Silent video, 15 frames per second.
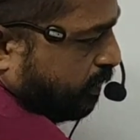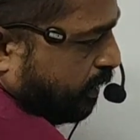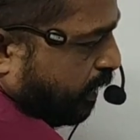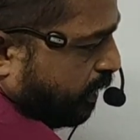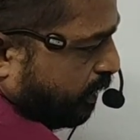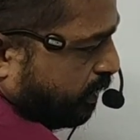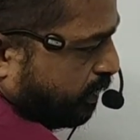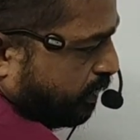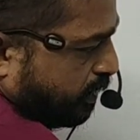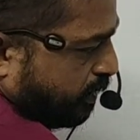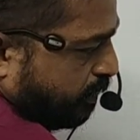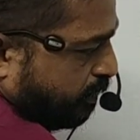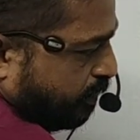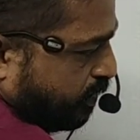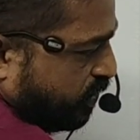that
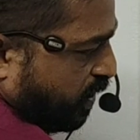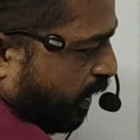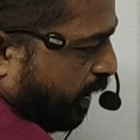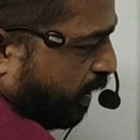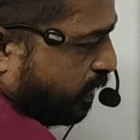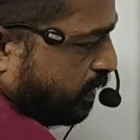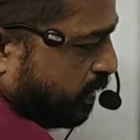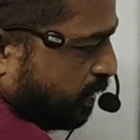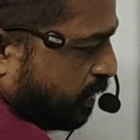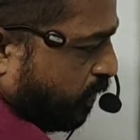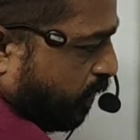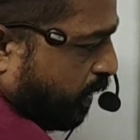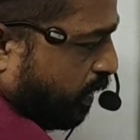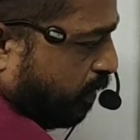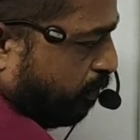is 3x
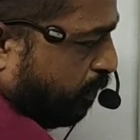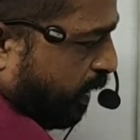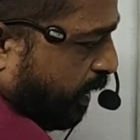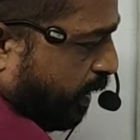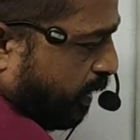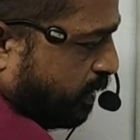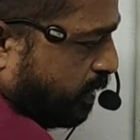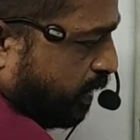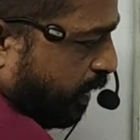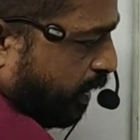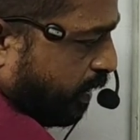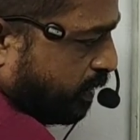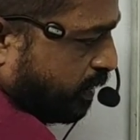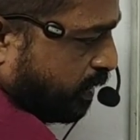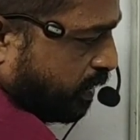square minus
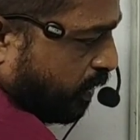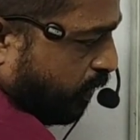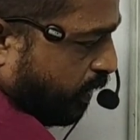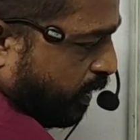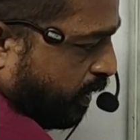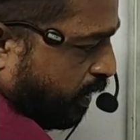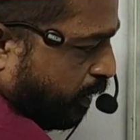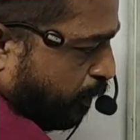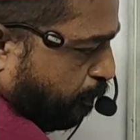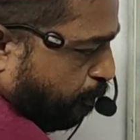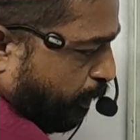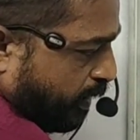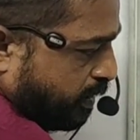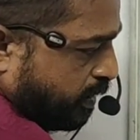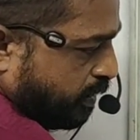3x square
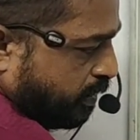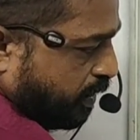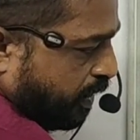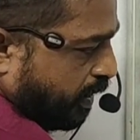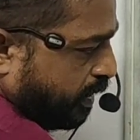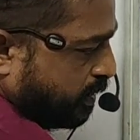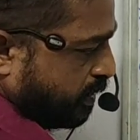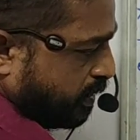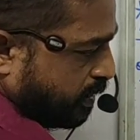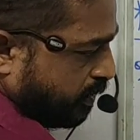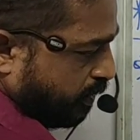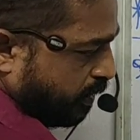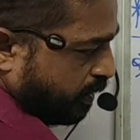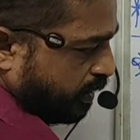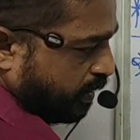plus 3x
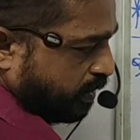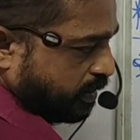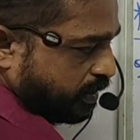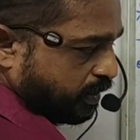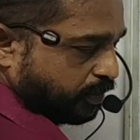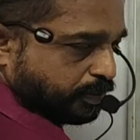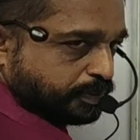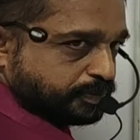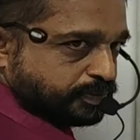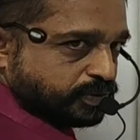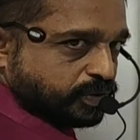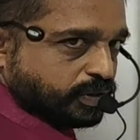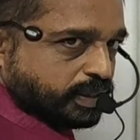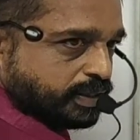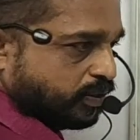square, that is 0.
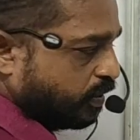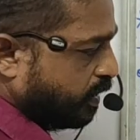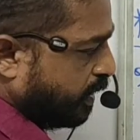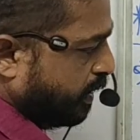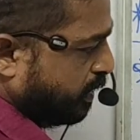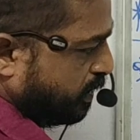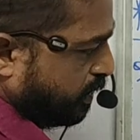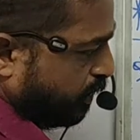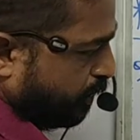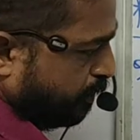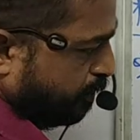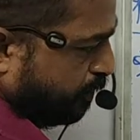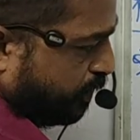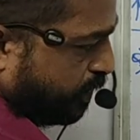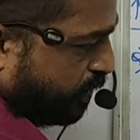You need not write
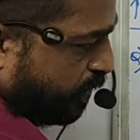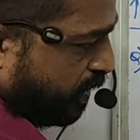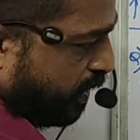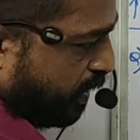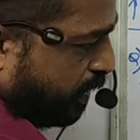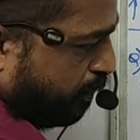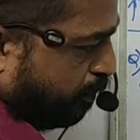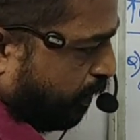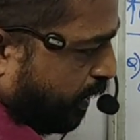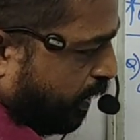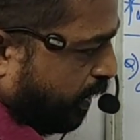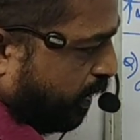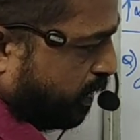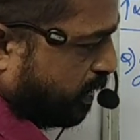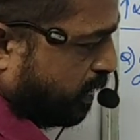0. So here
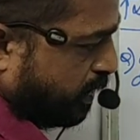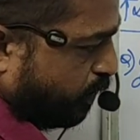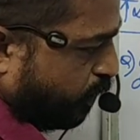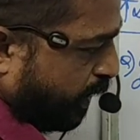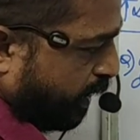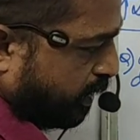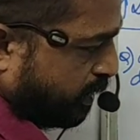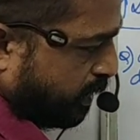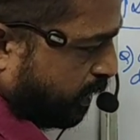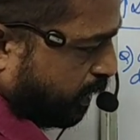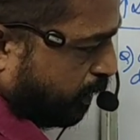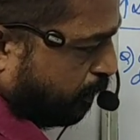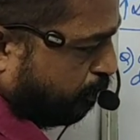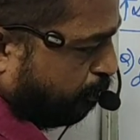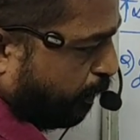minus
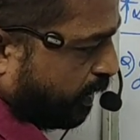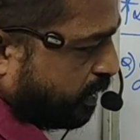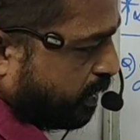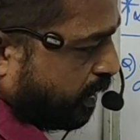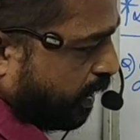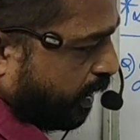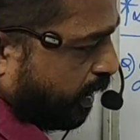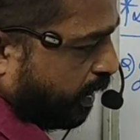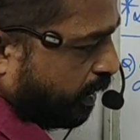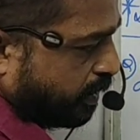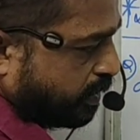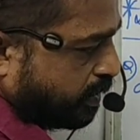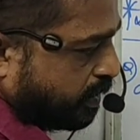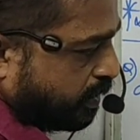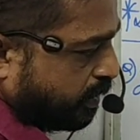2x plus
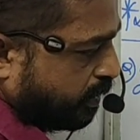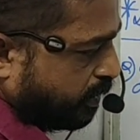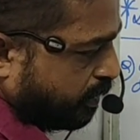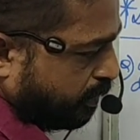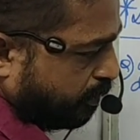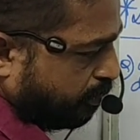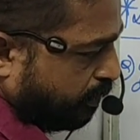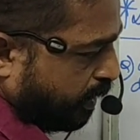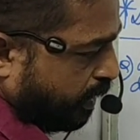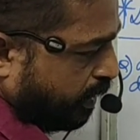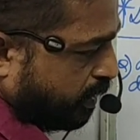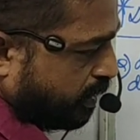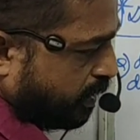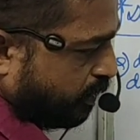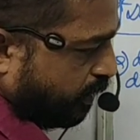9x.
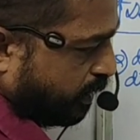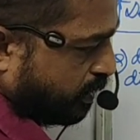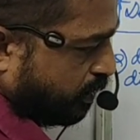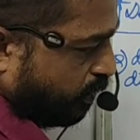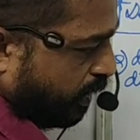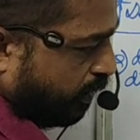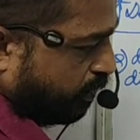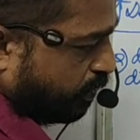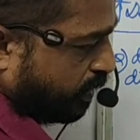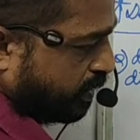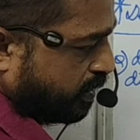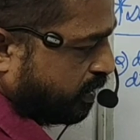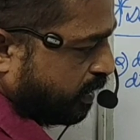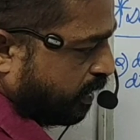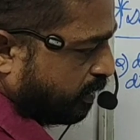Minus 2x, you will have to
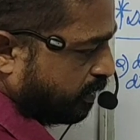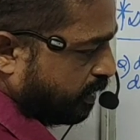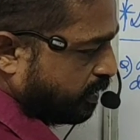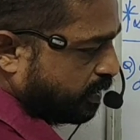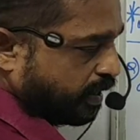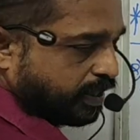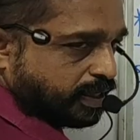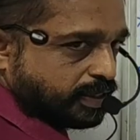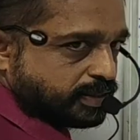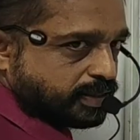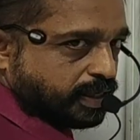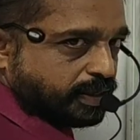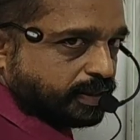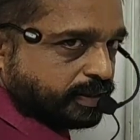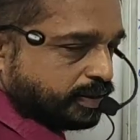consider this second
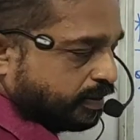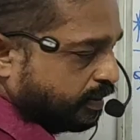sign.